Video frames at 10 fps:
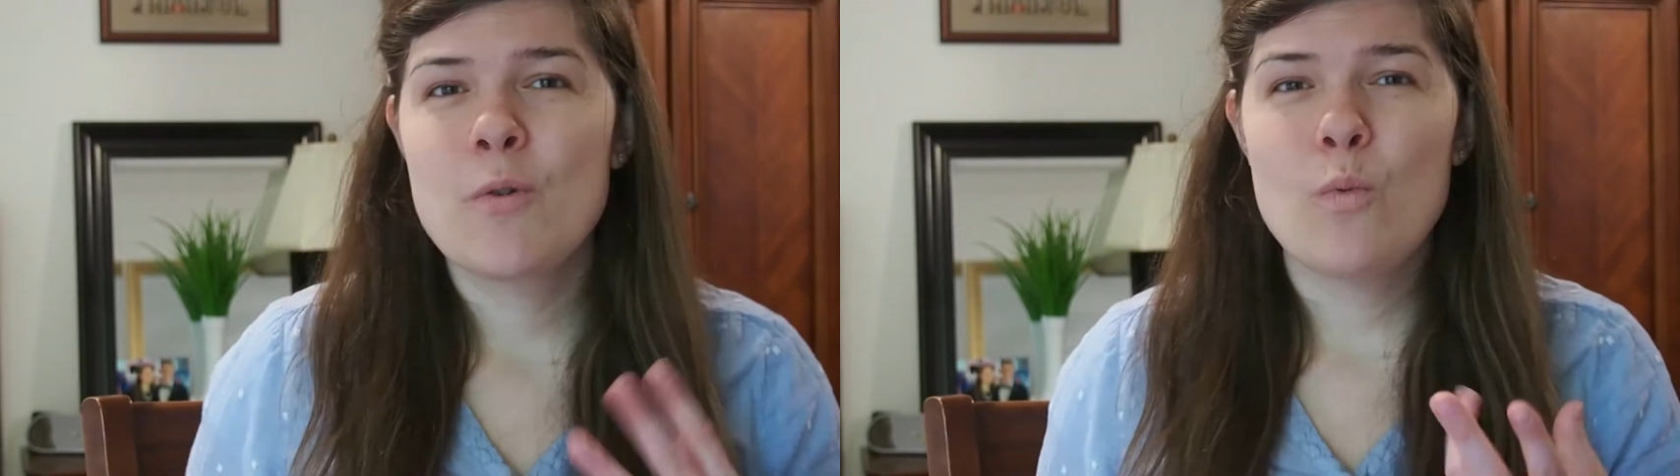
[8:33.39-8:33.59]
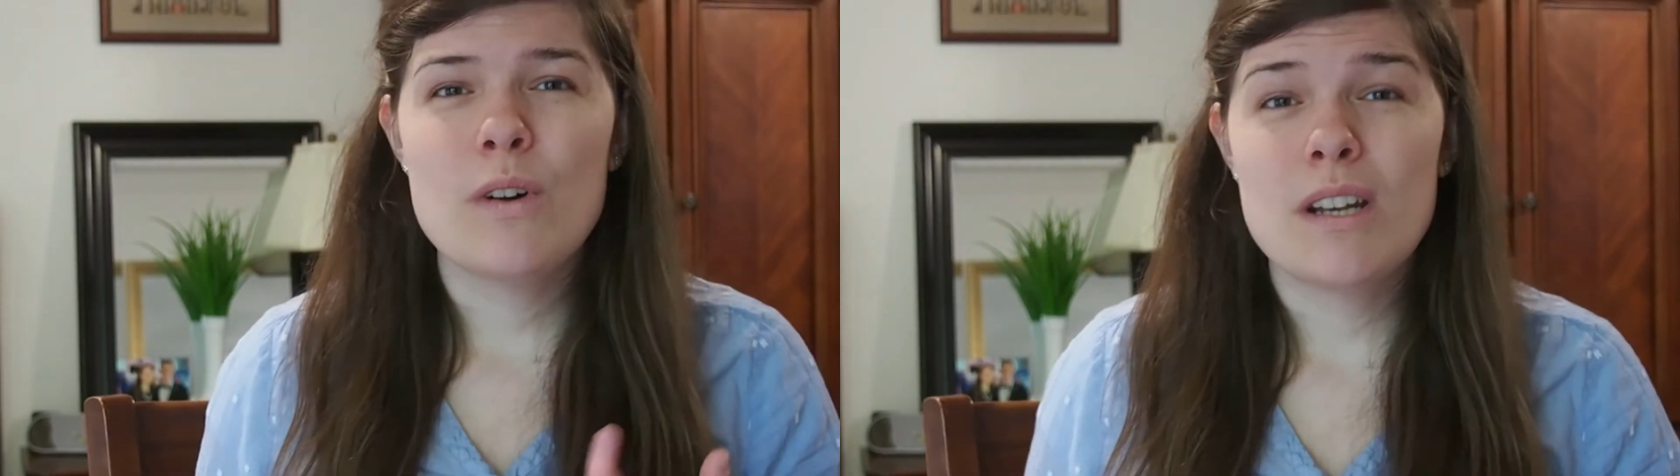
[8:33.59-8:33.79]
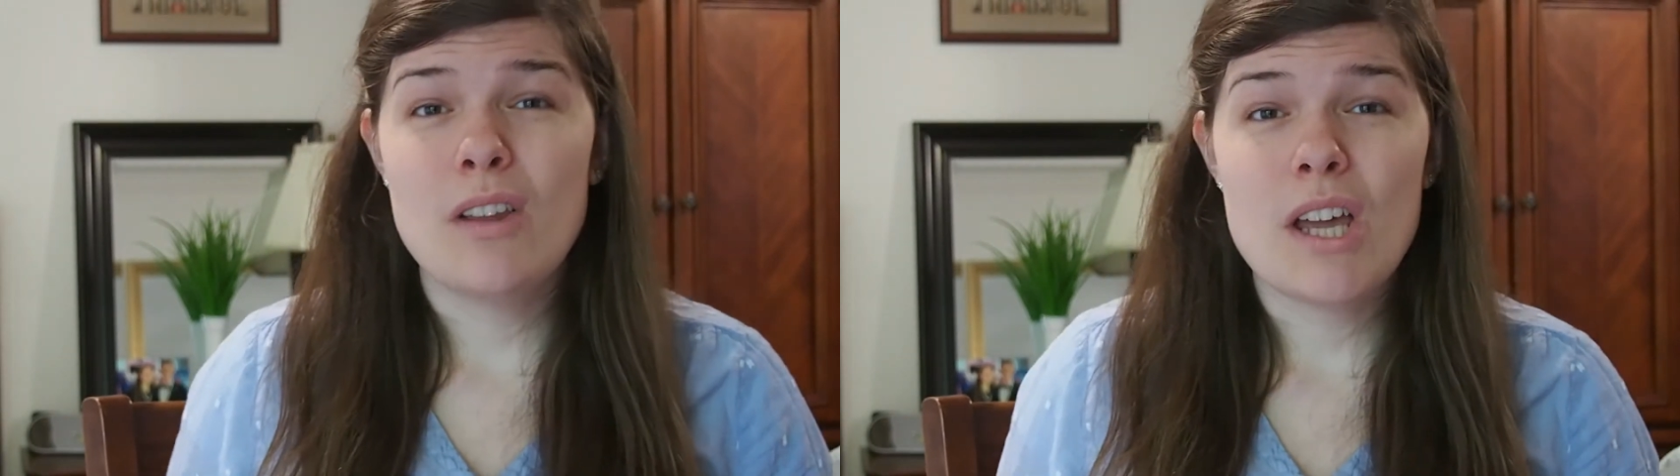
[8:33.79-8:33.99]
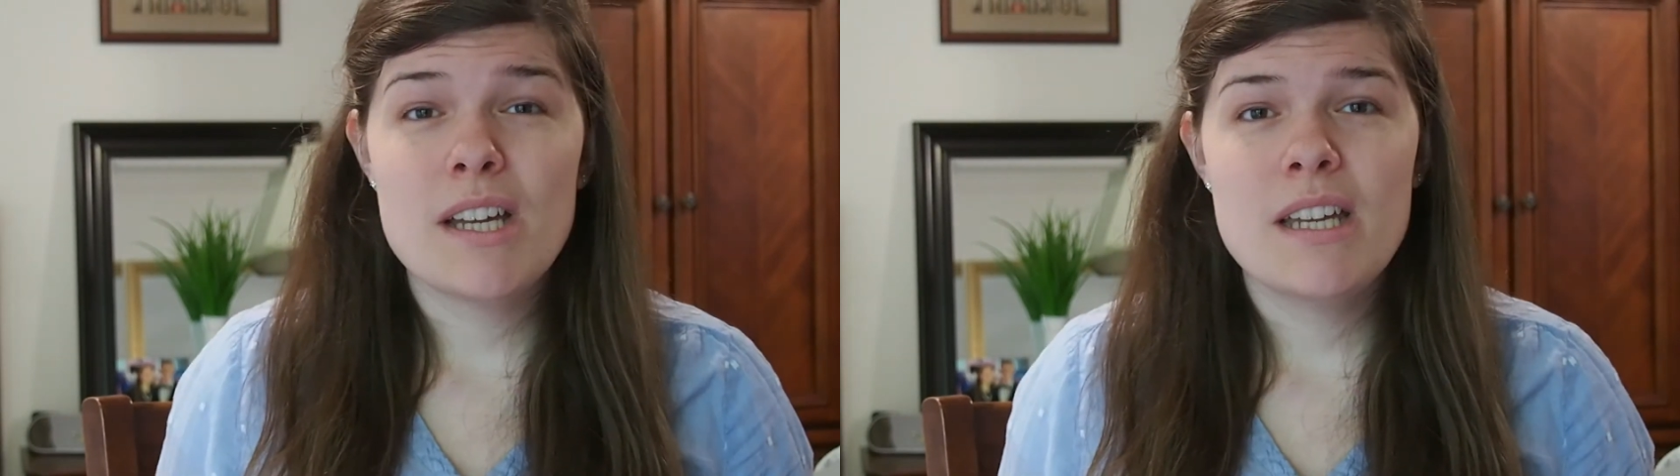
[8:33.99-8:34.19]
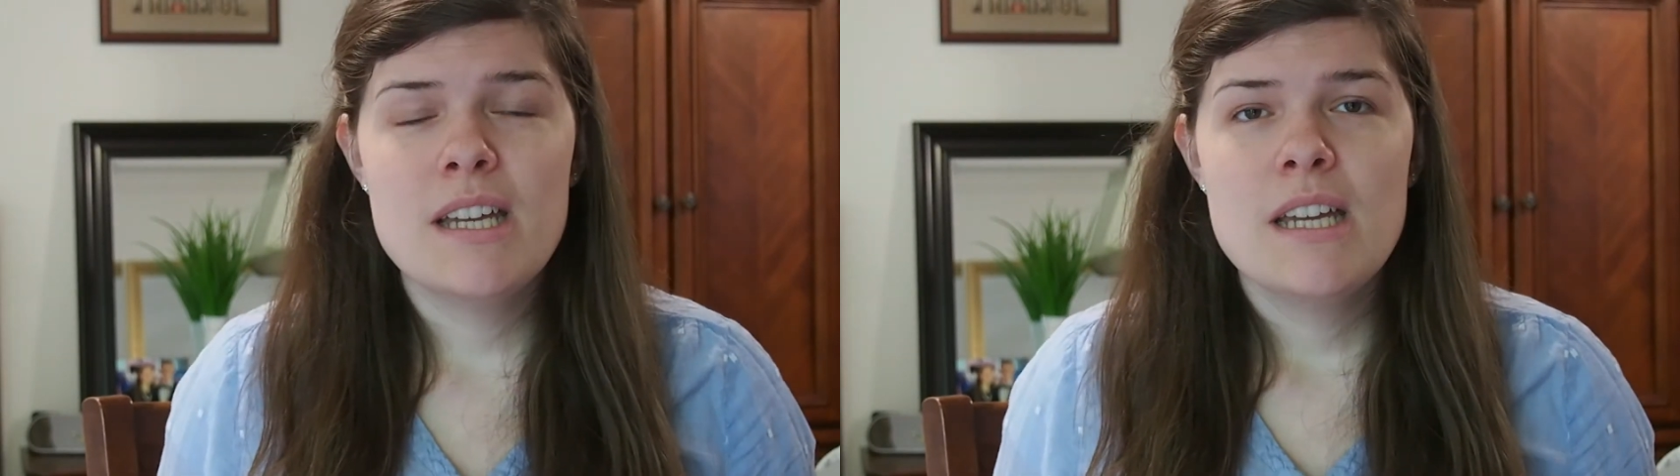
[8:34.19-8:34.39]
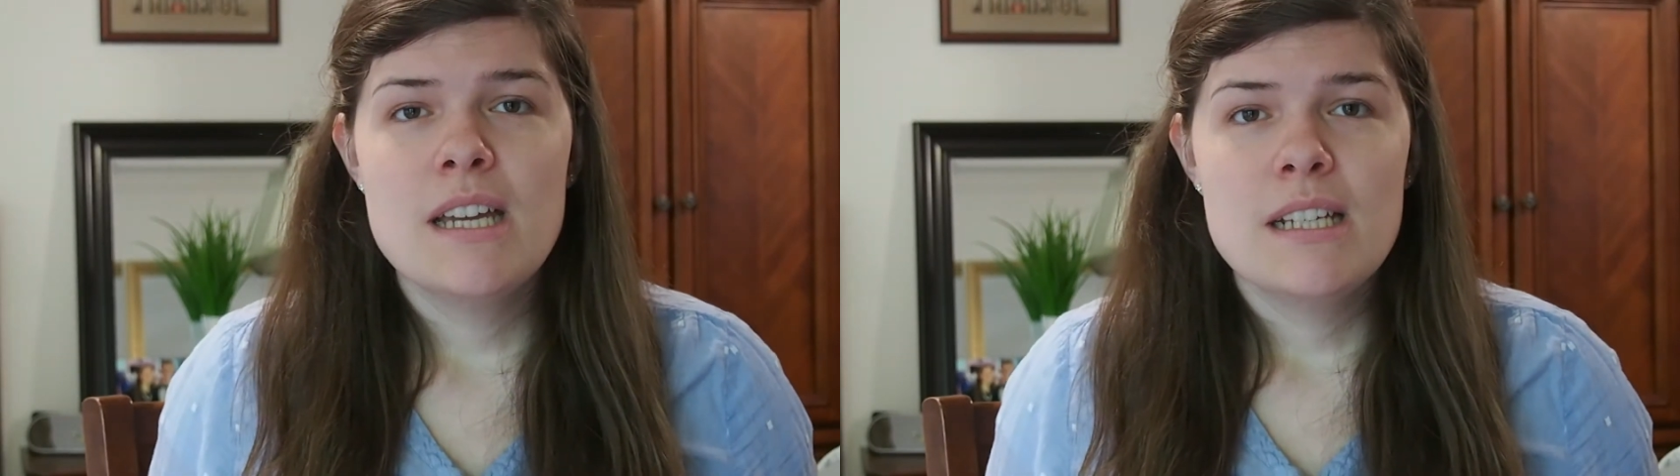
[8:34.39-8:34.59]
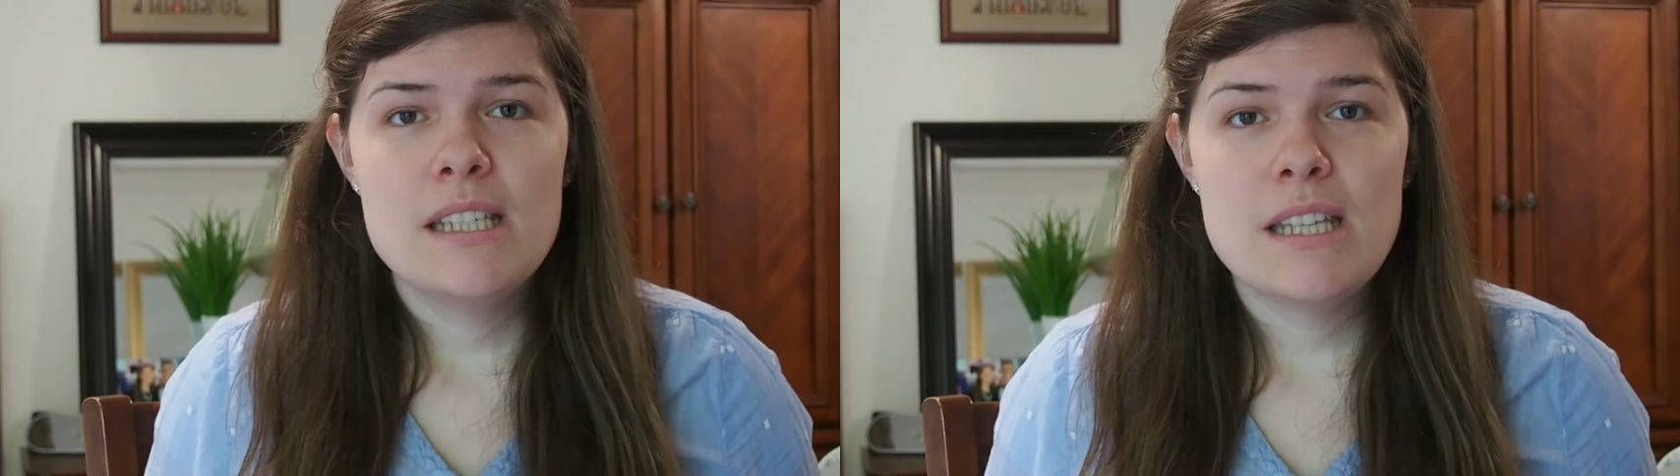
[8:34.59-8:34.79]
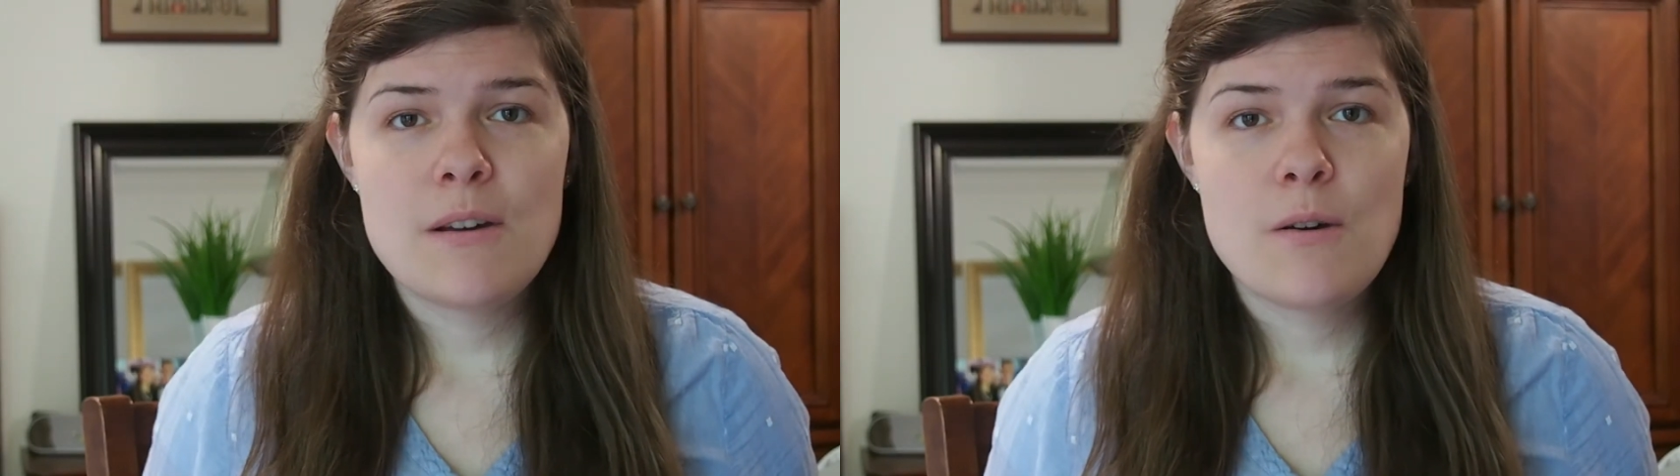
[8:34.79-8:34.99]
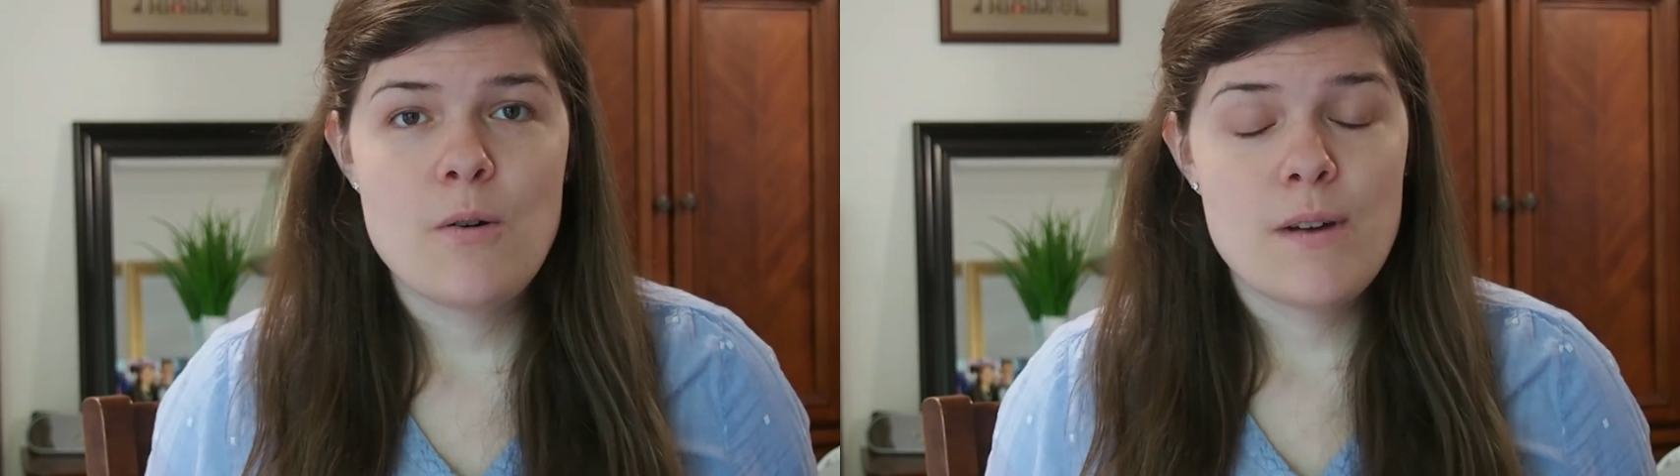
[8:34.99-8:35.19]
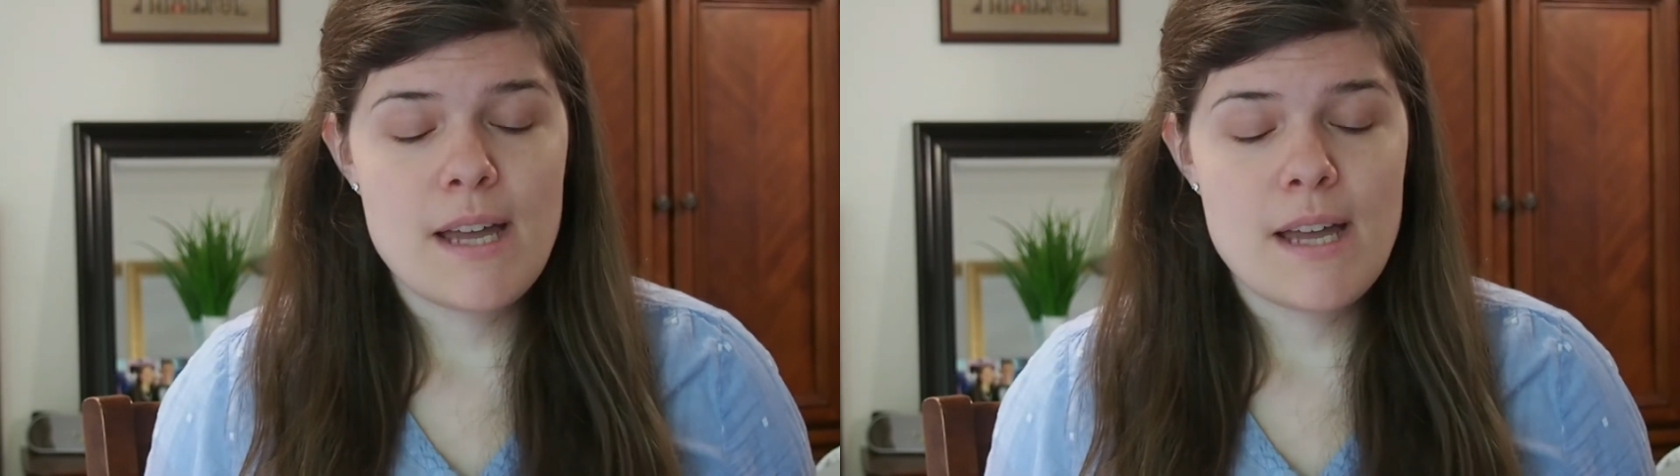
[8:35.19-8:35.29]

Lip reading: wood look. So